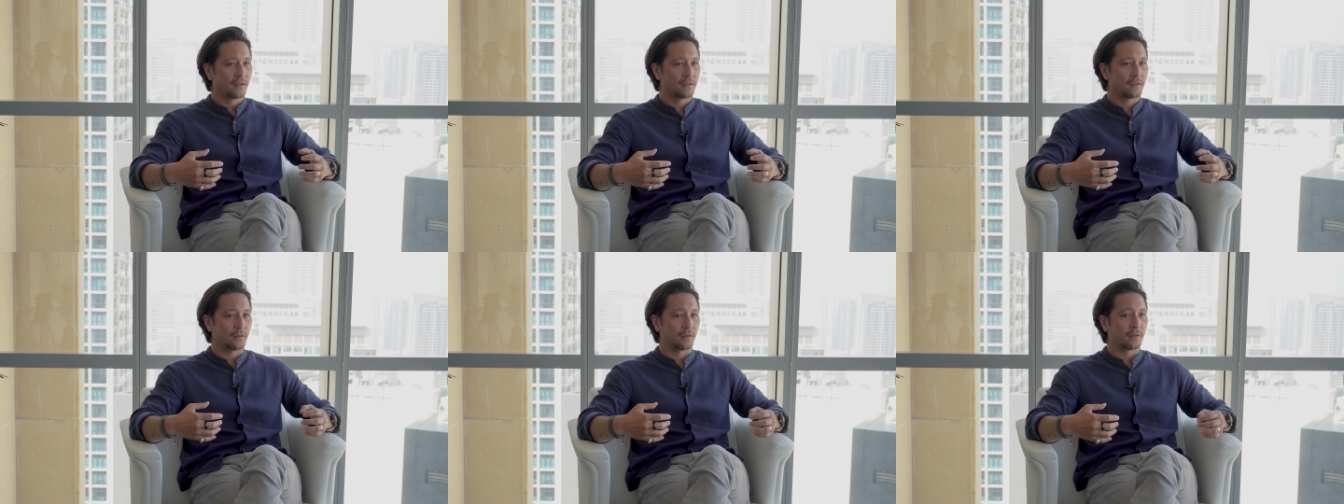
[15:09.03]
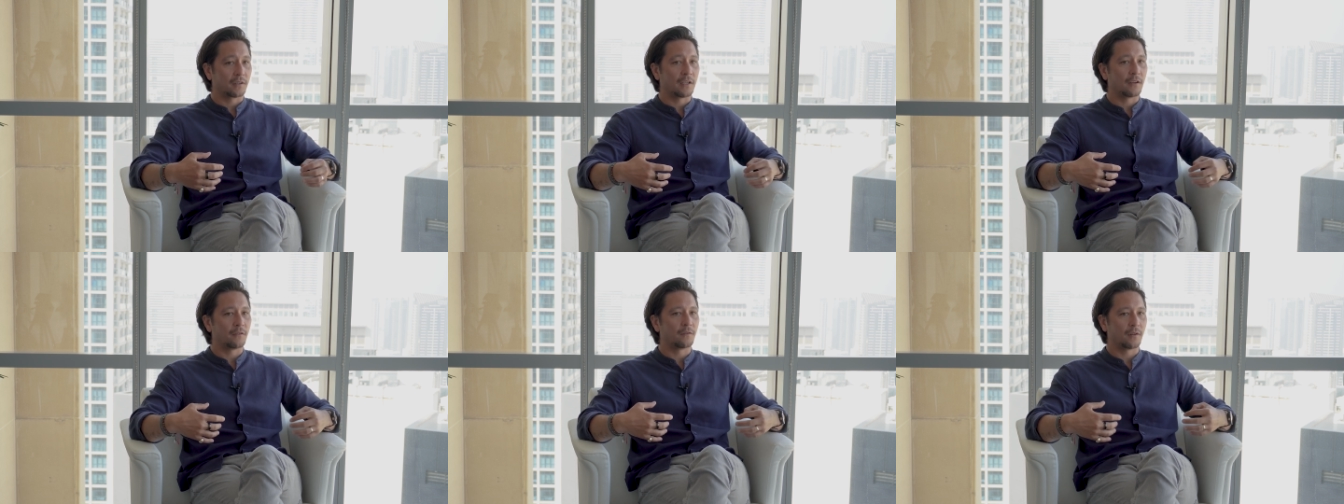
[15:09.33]

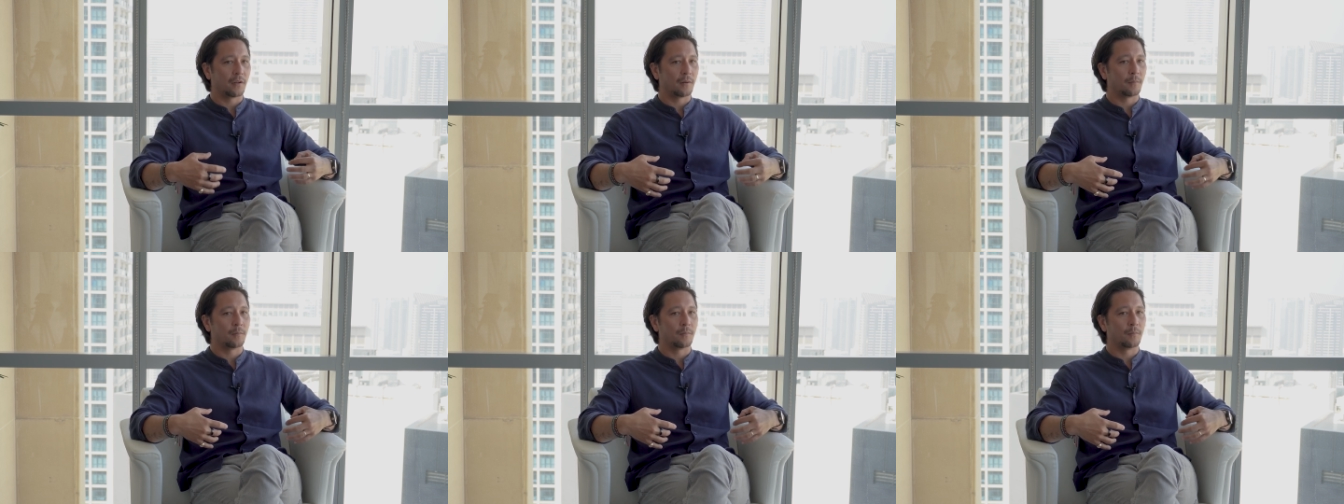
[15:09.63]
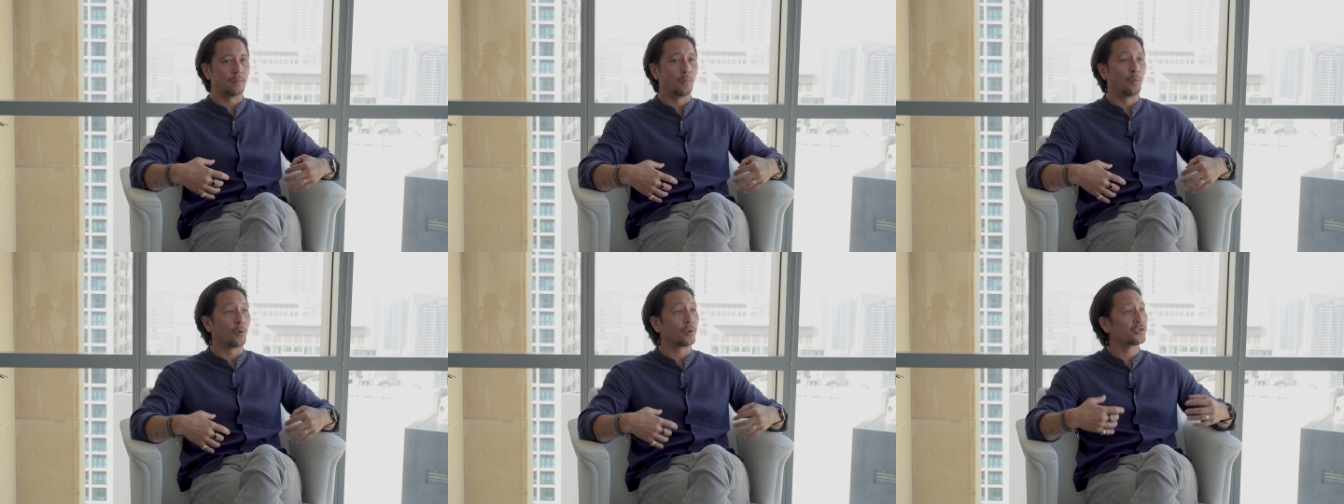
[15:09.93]
to give
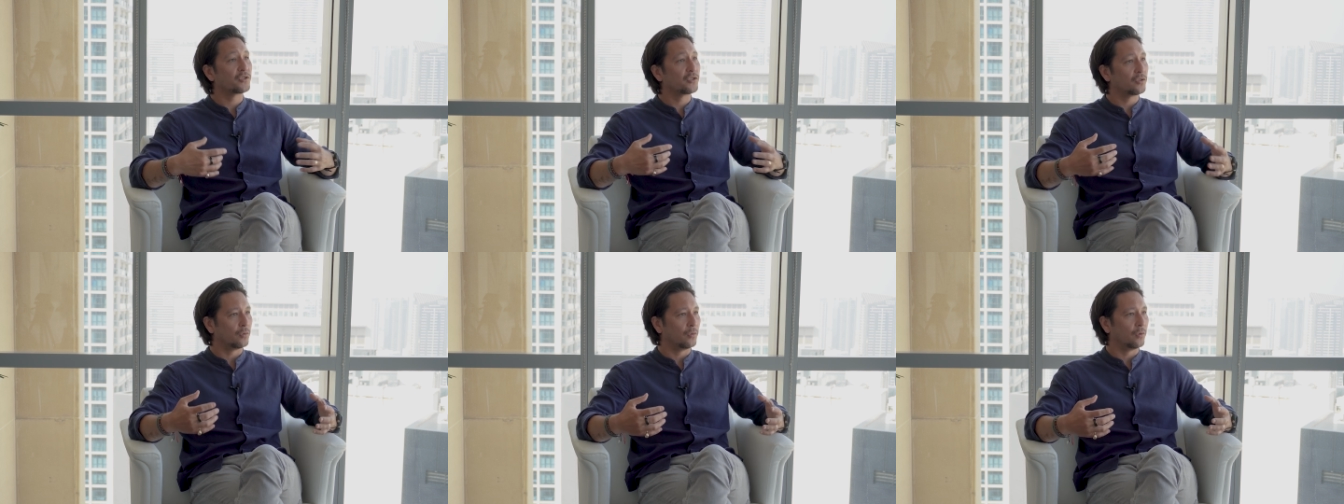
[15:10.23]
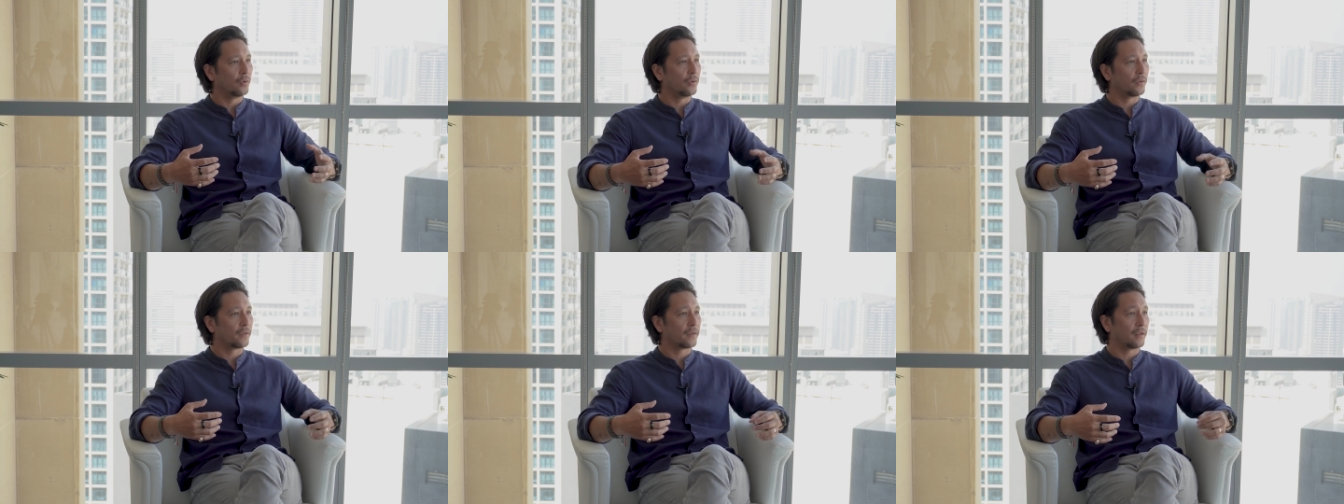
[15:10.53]
them more
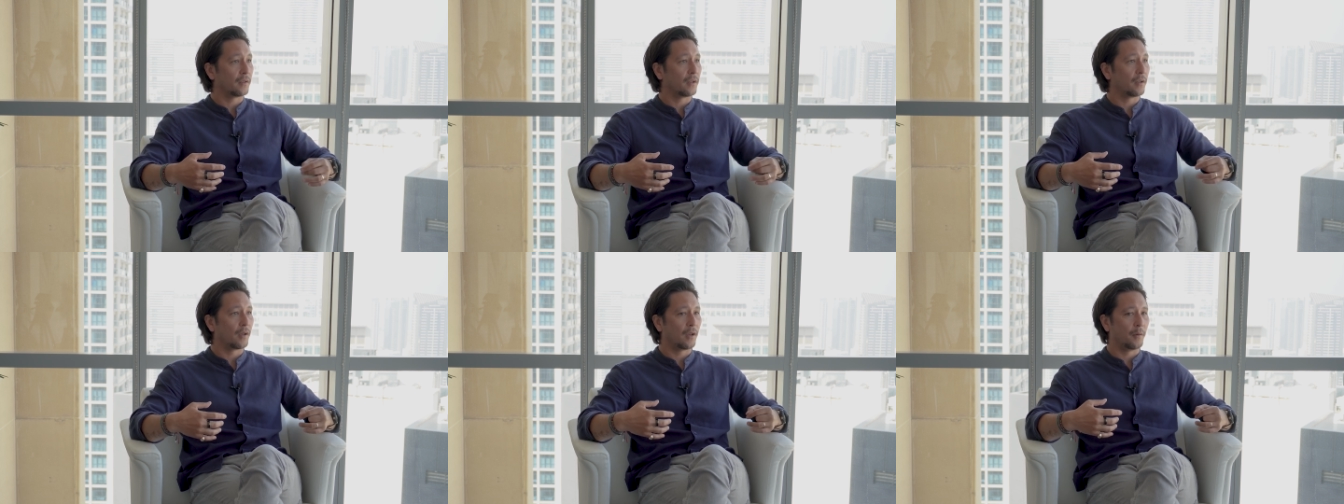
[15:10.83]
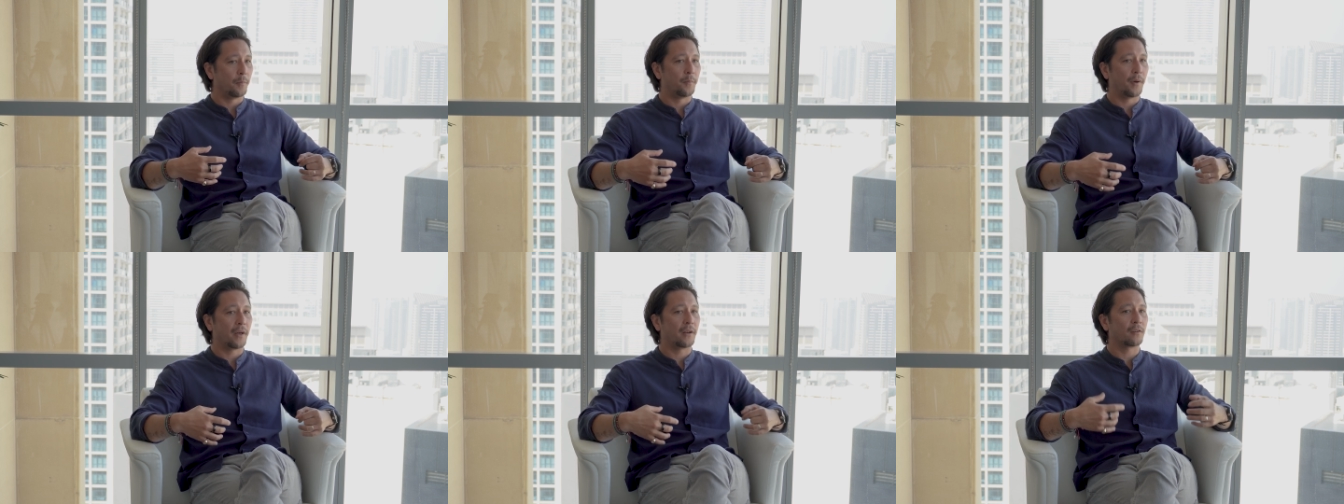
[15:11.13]
tools and
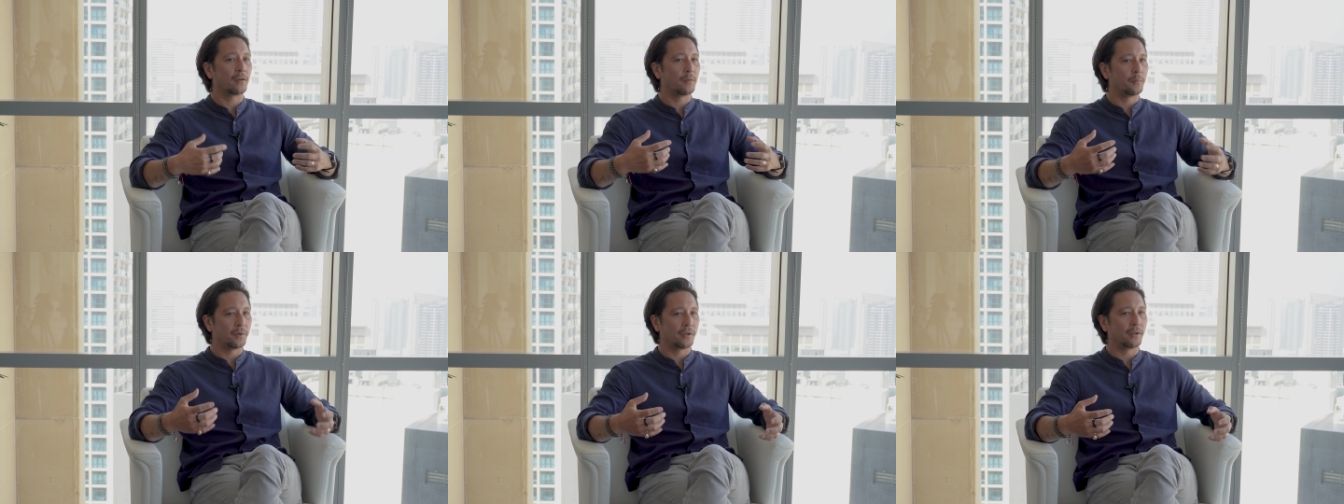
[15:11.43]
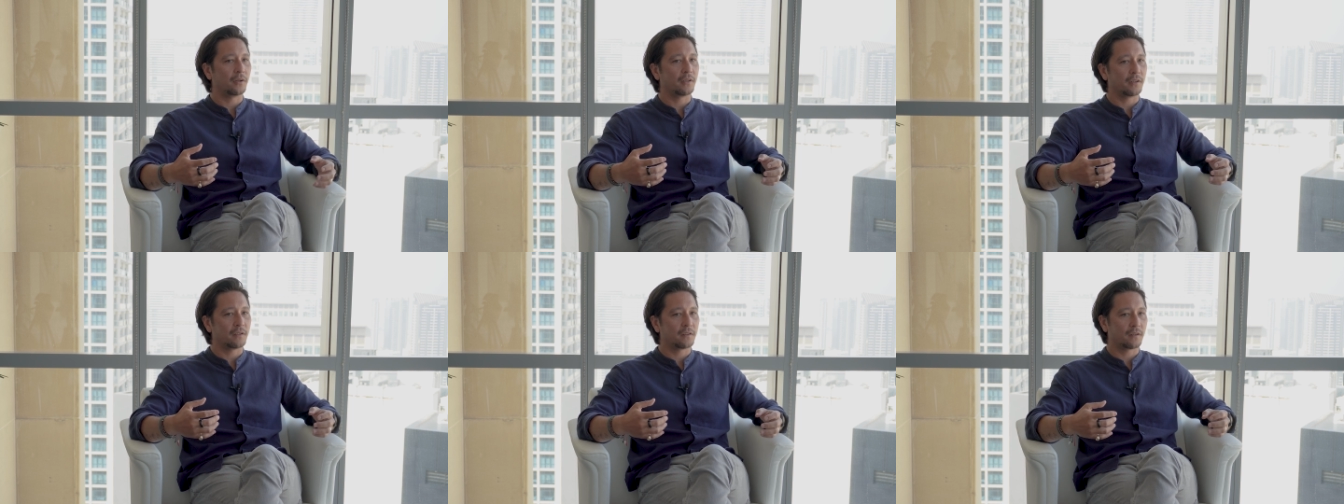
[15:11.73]
a better
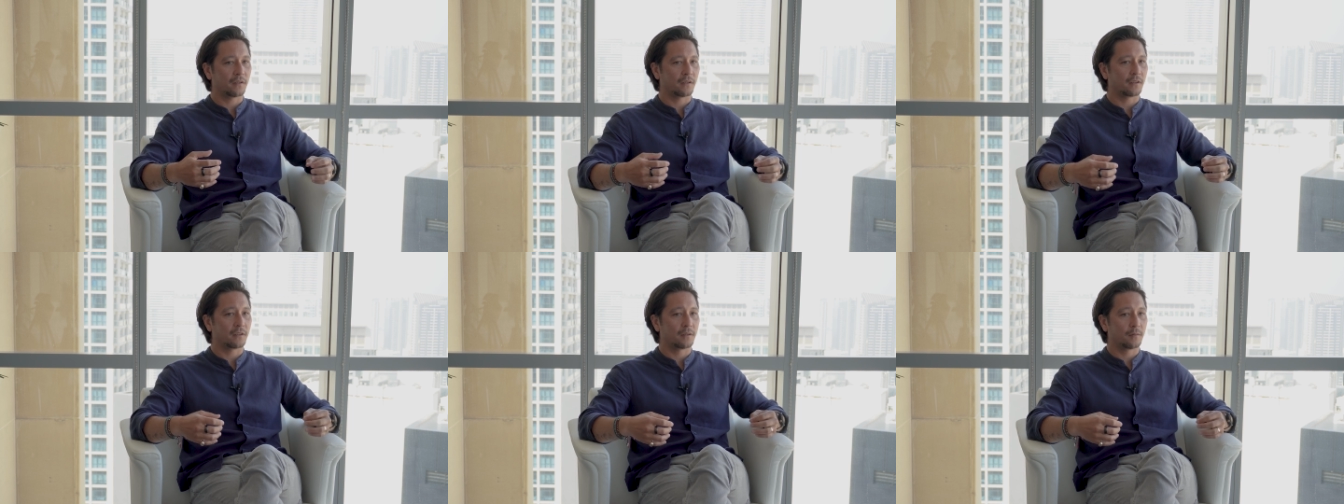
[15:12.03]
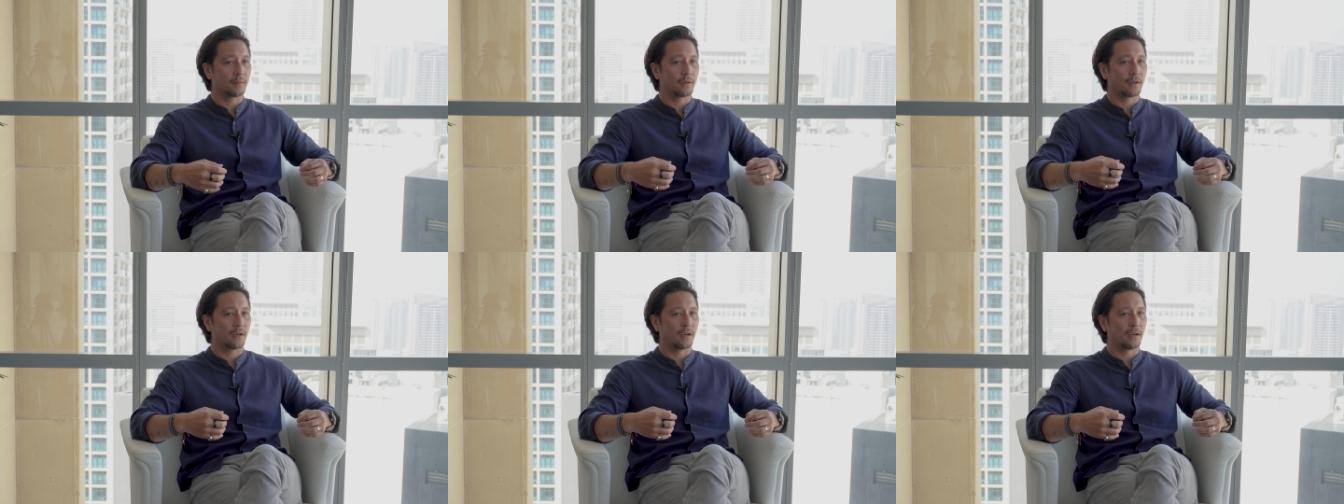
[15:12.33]
ability to
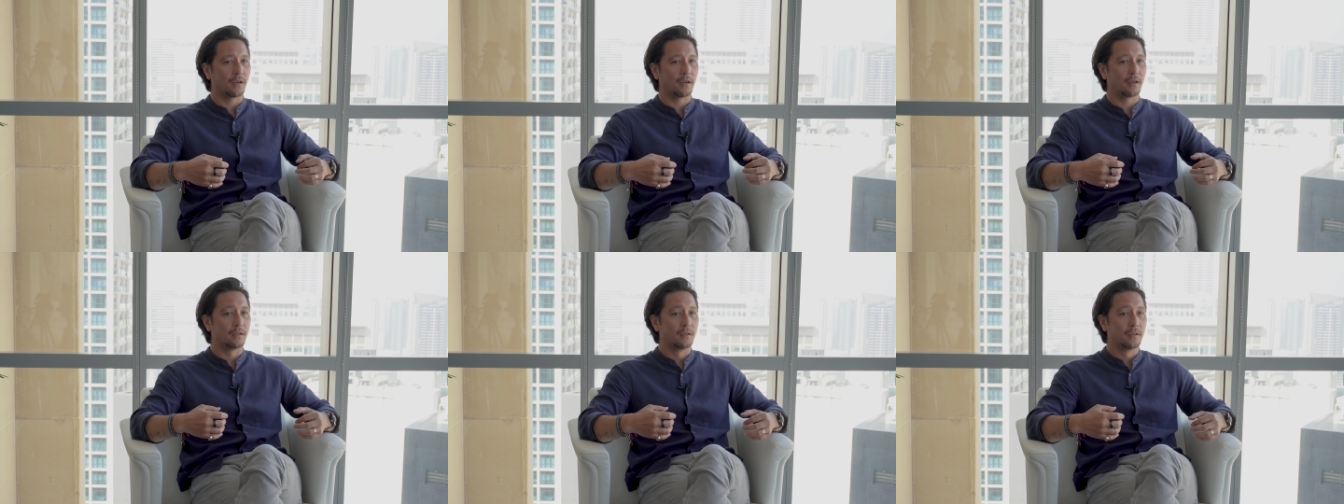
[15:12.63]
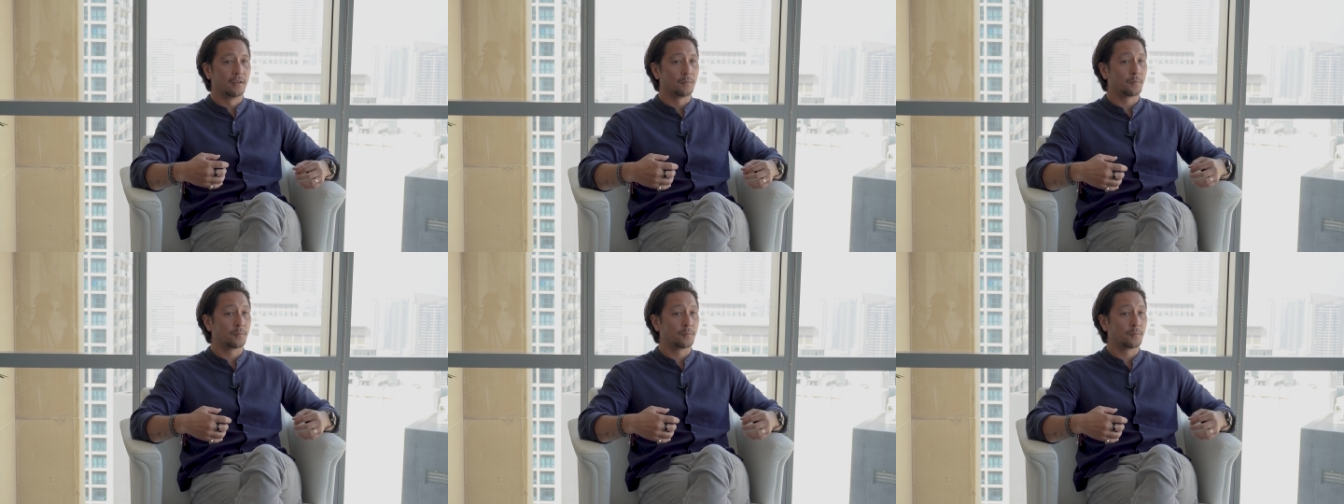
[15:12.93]
uh,